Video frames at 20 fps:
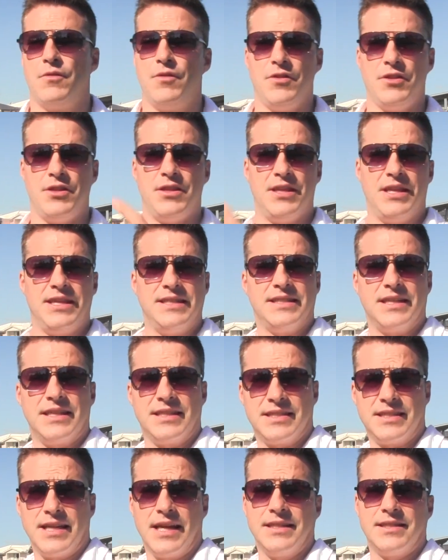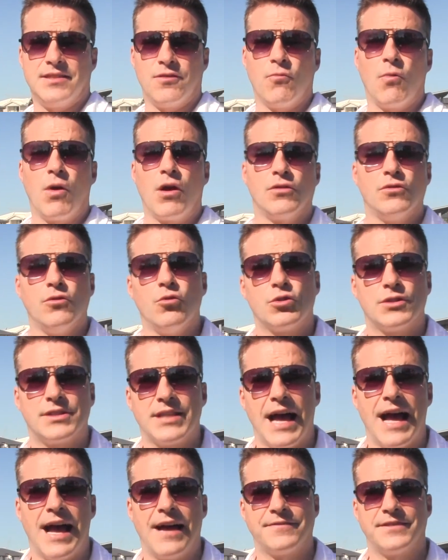These estates are well looked
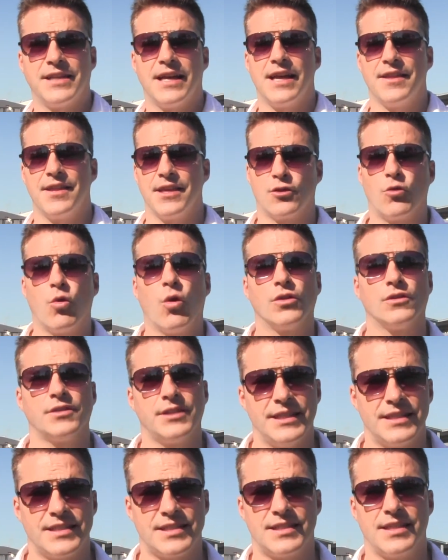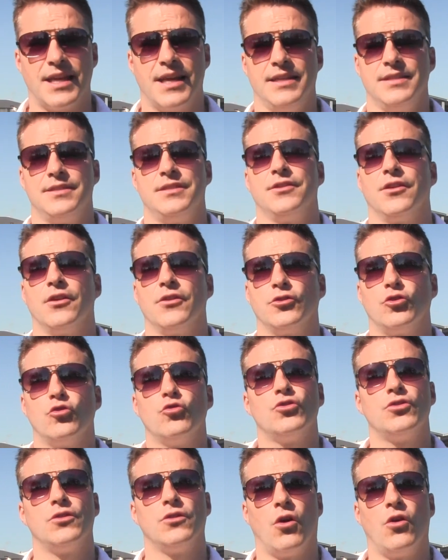after. They're quality estates, you know,
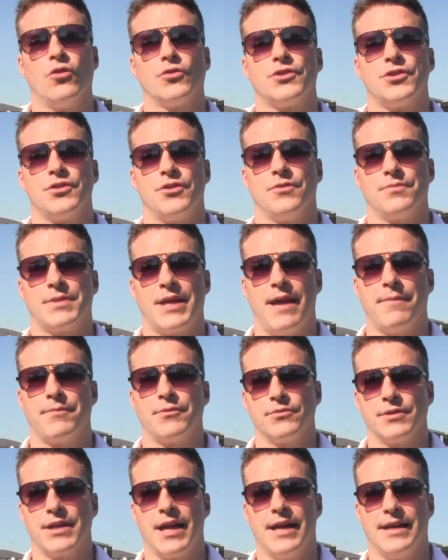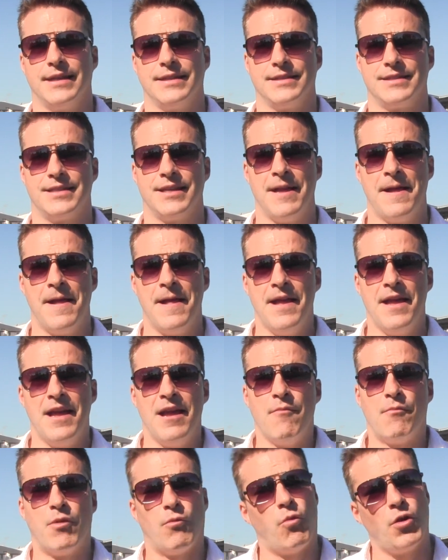good long-term capital gains.
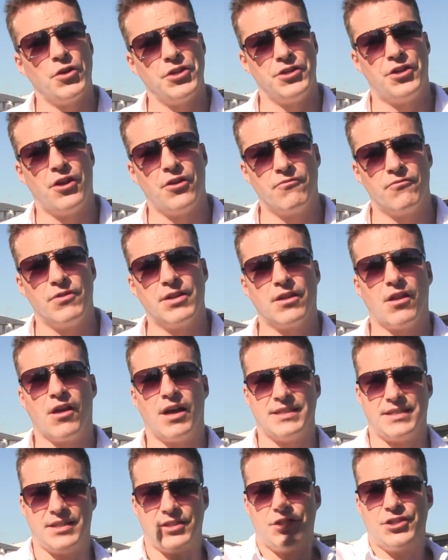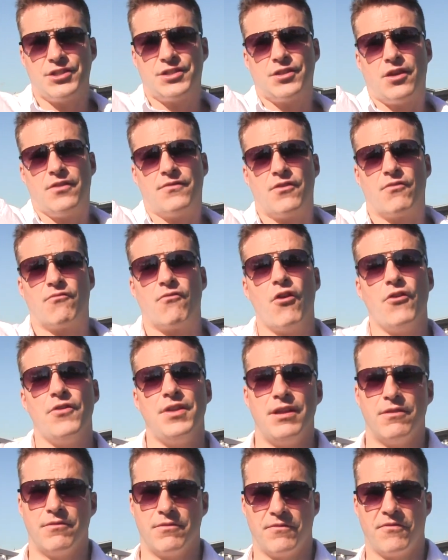But what you don't realise is just over the road
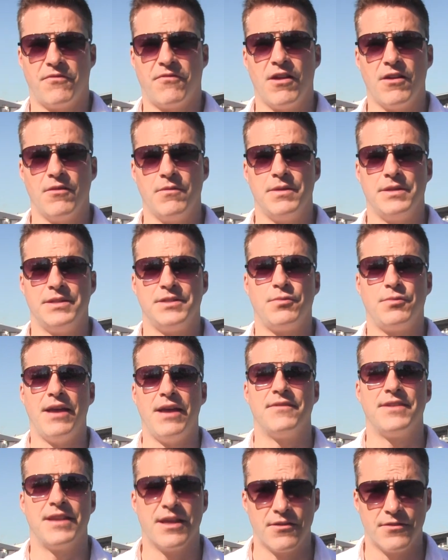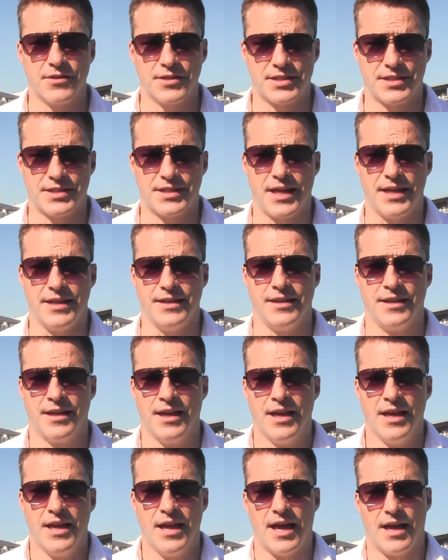here in front of me have another estate.
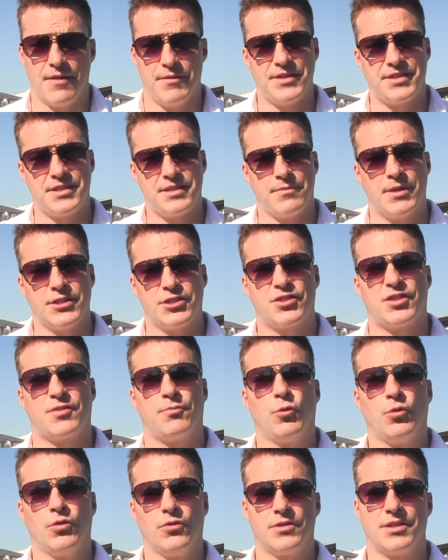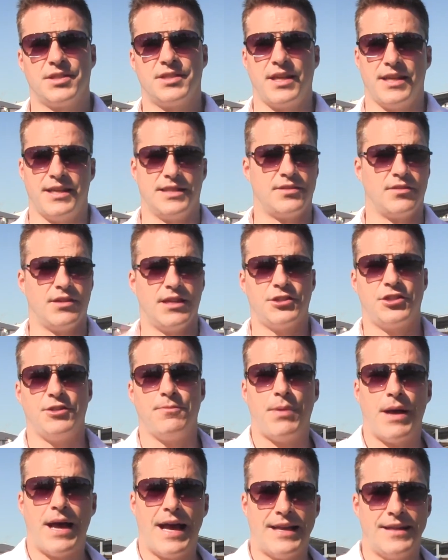This is a much smaller estate. It's not
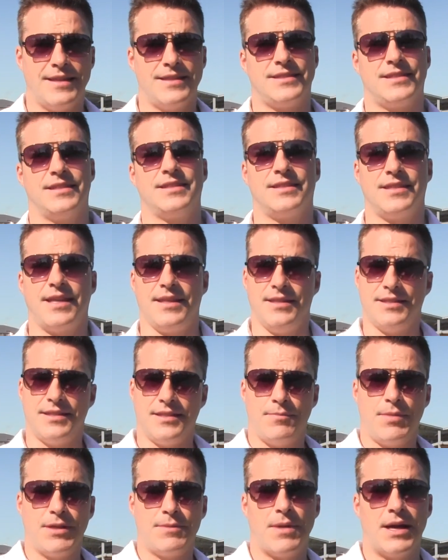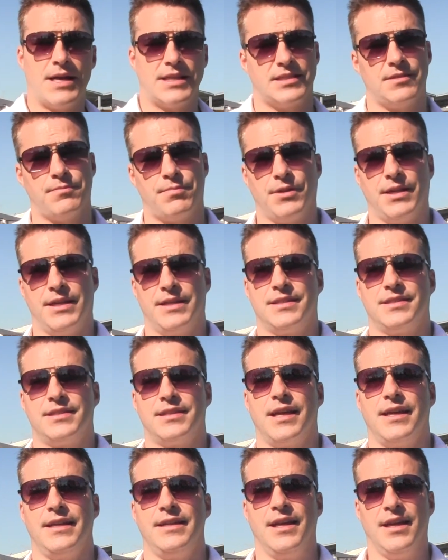actually part of this estate. This is a big master plan
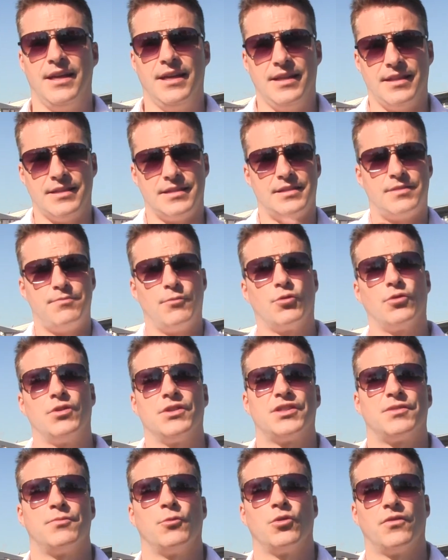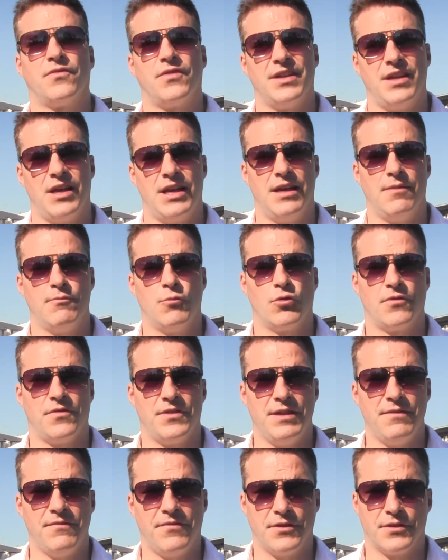estate. This is more of an
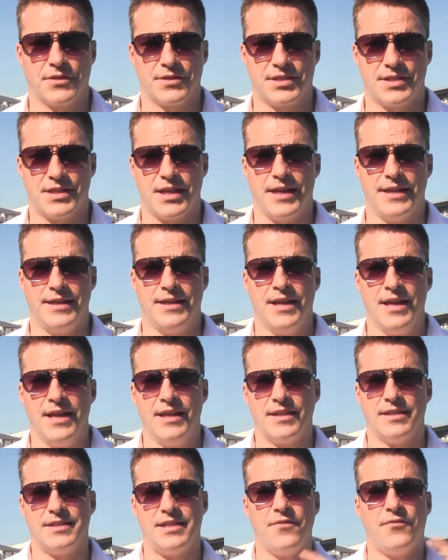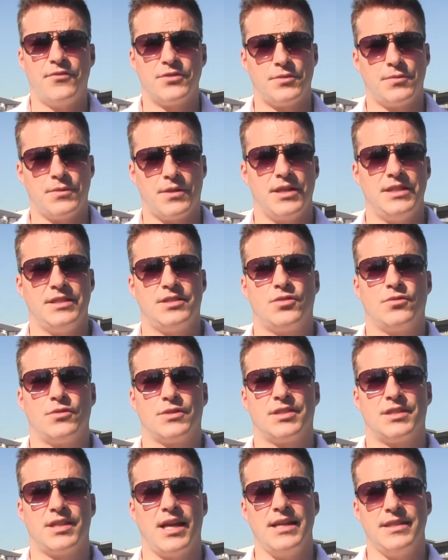infill estate. The difference with these two
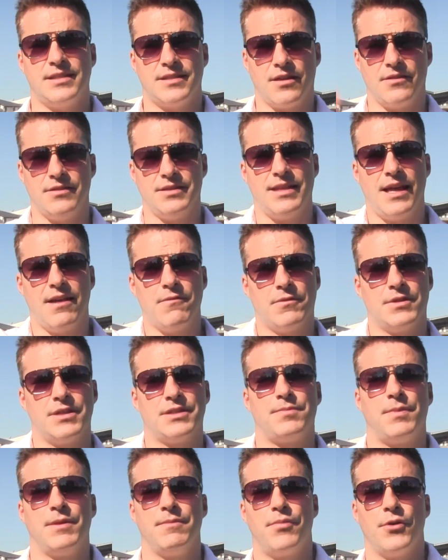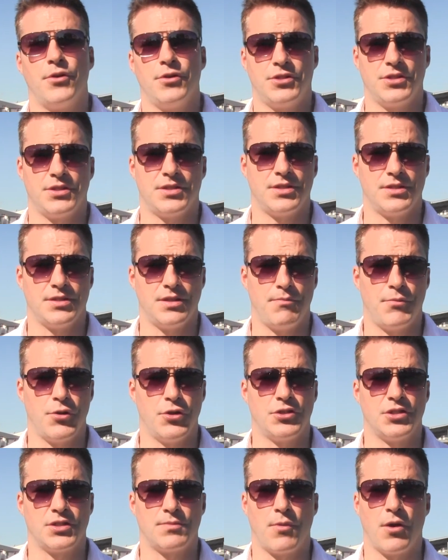estates though is that one has been
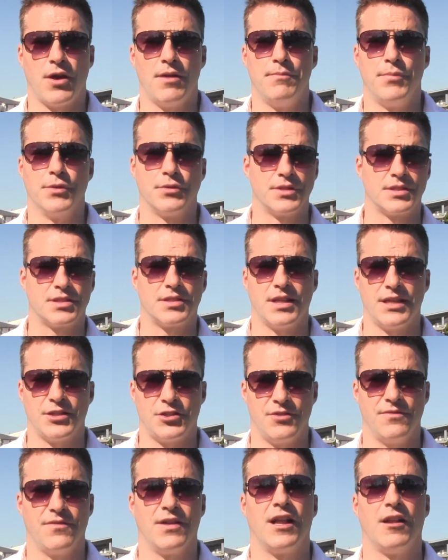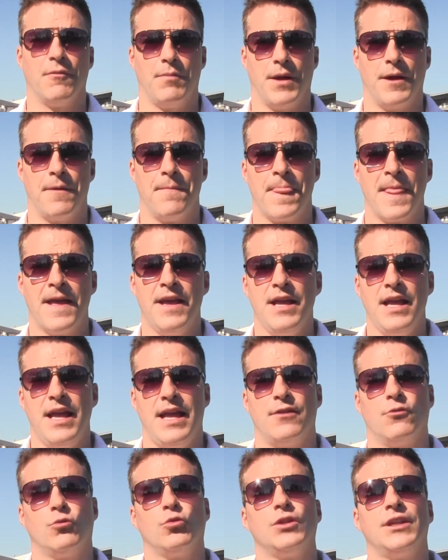purchased by a builder/developer.
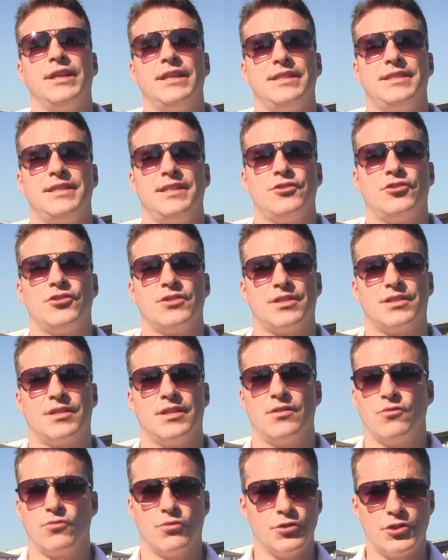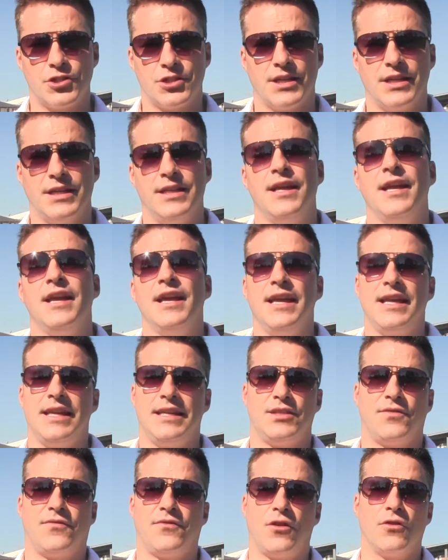And all he's interested, or she,
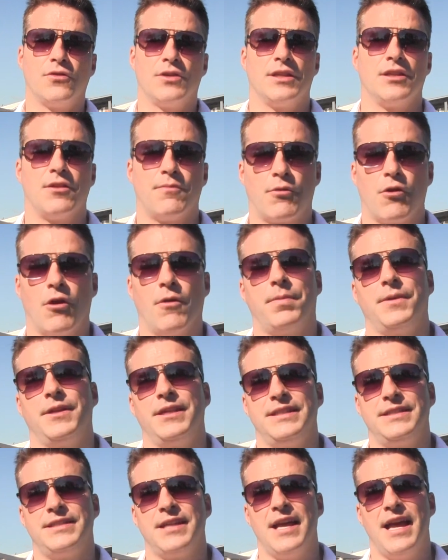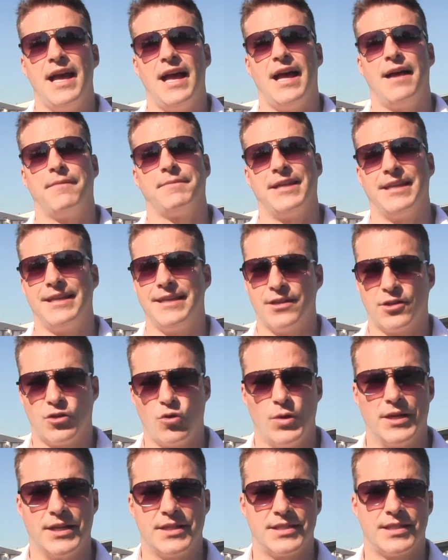is flogging the properties, getting a
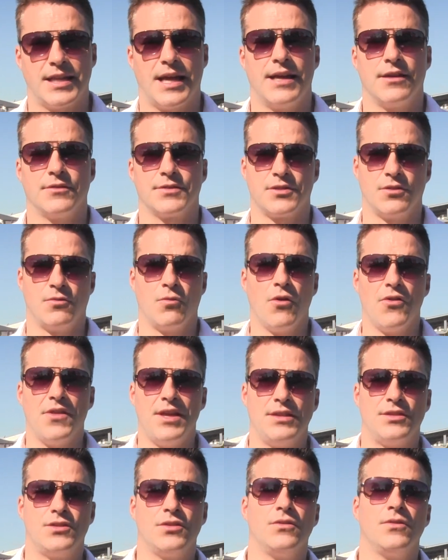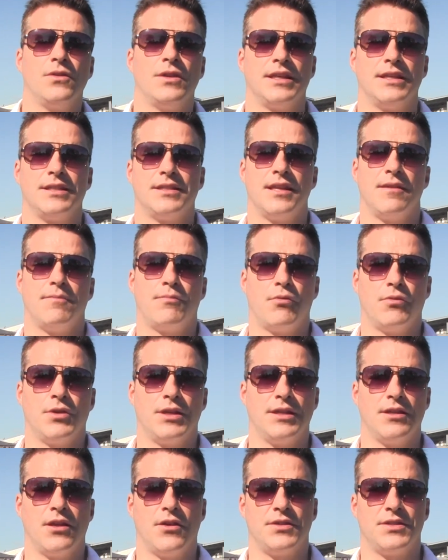quick sale. So what they're doing is they're
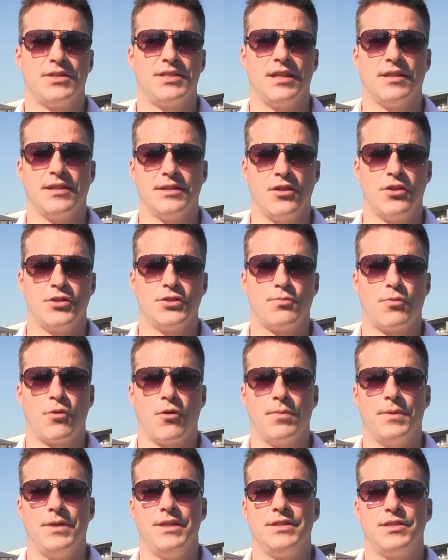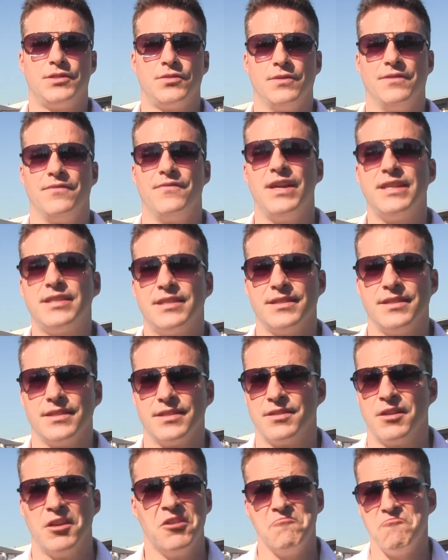selling those properties to
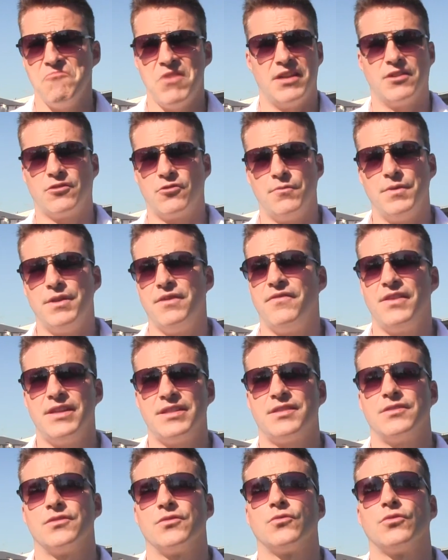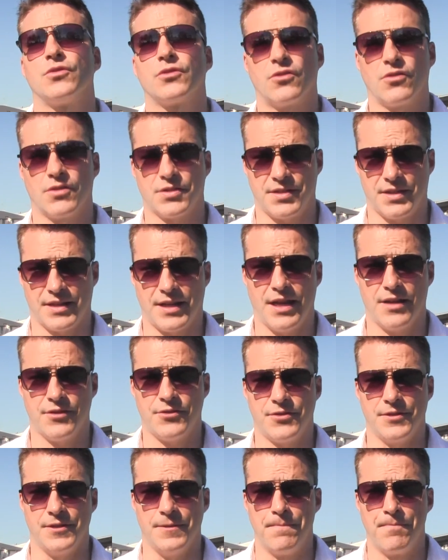investors. And it could be investors all across the
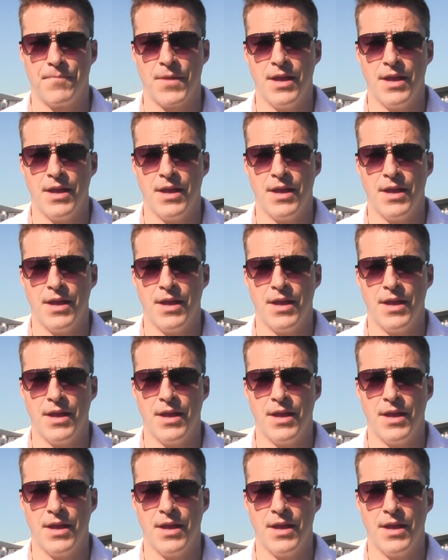country.